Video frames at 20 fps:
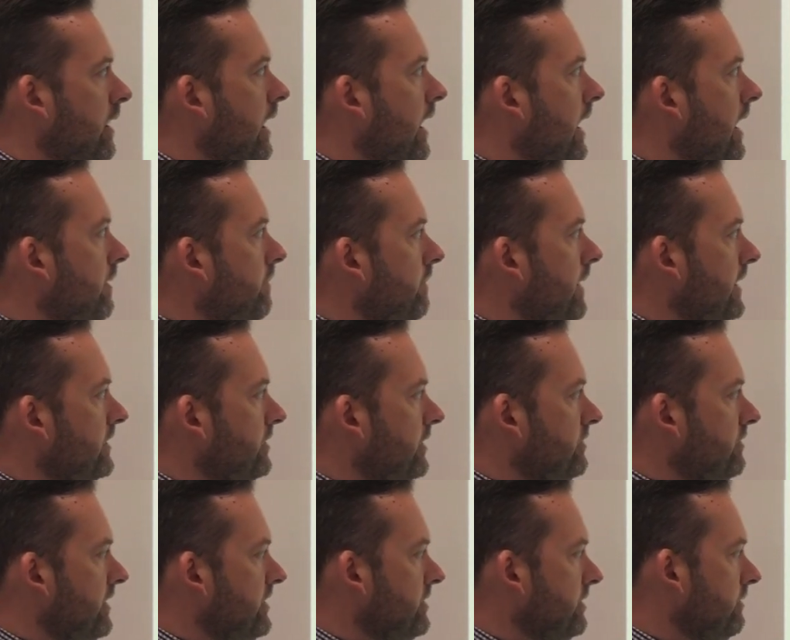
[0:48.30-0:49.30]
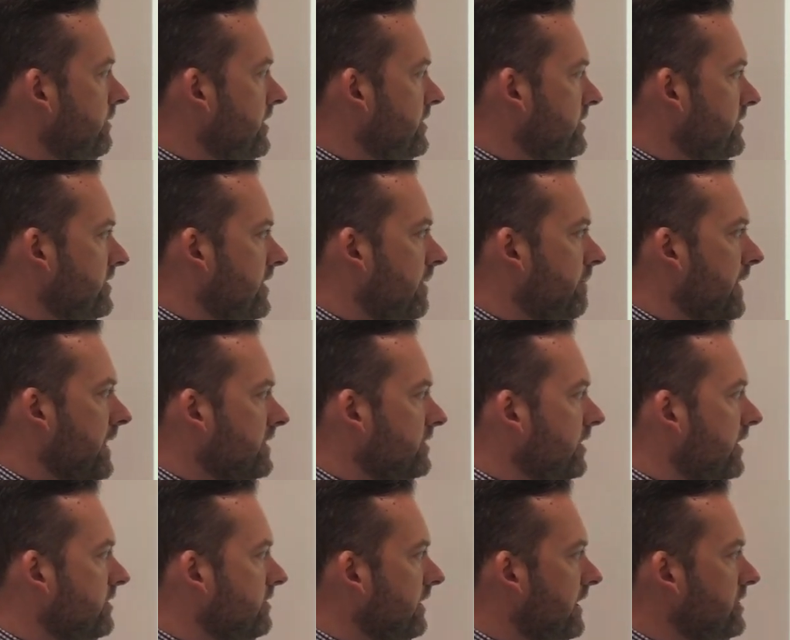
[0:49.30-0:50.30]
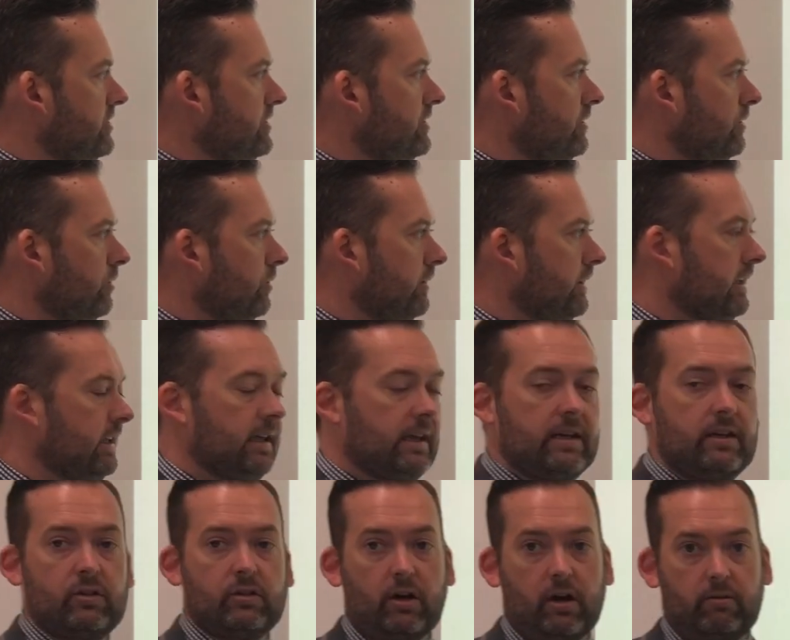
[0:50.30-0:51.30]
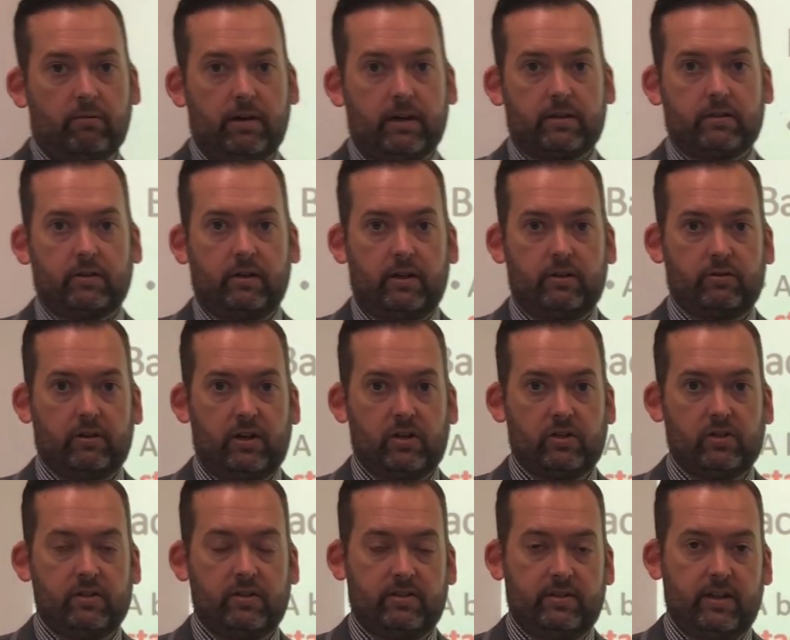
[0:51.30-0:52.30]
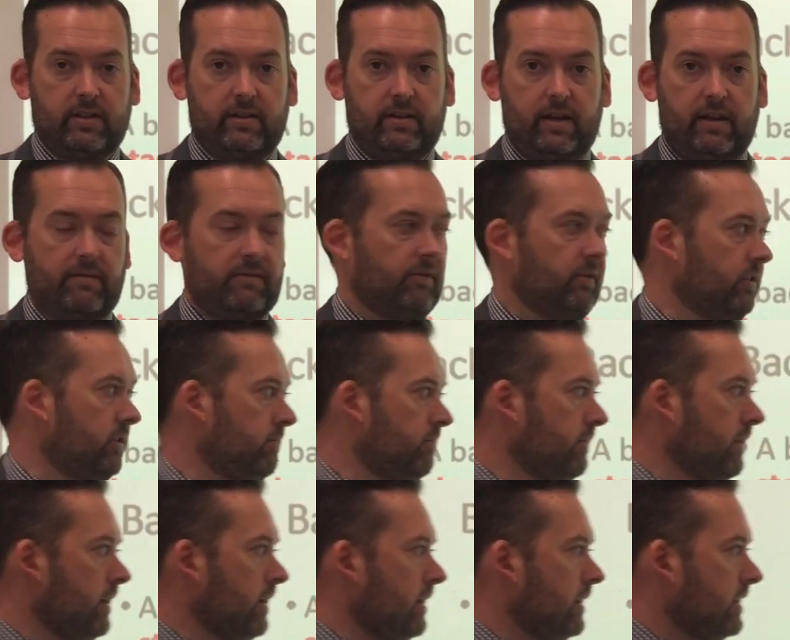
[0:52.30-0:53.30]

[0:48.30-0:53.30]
back titration questions. A back titration, or an indirect titration is another name for them,